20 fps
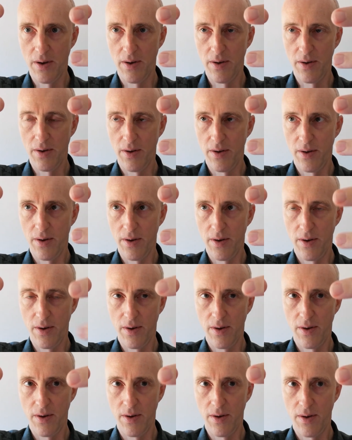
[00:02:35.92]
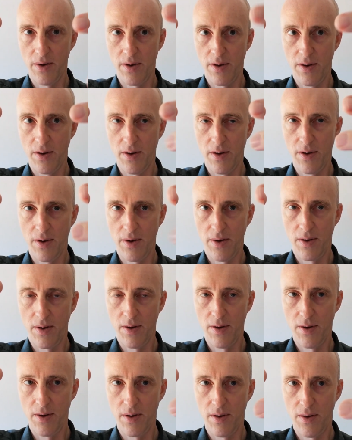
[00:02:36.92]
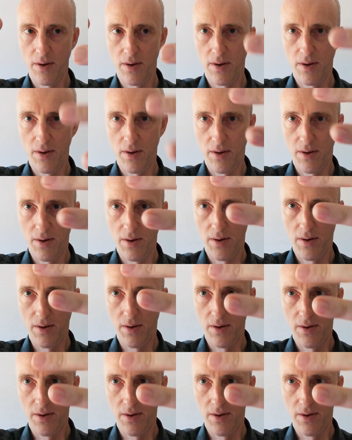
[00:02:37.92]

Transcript: No one is speaking in this clip.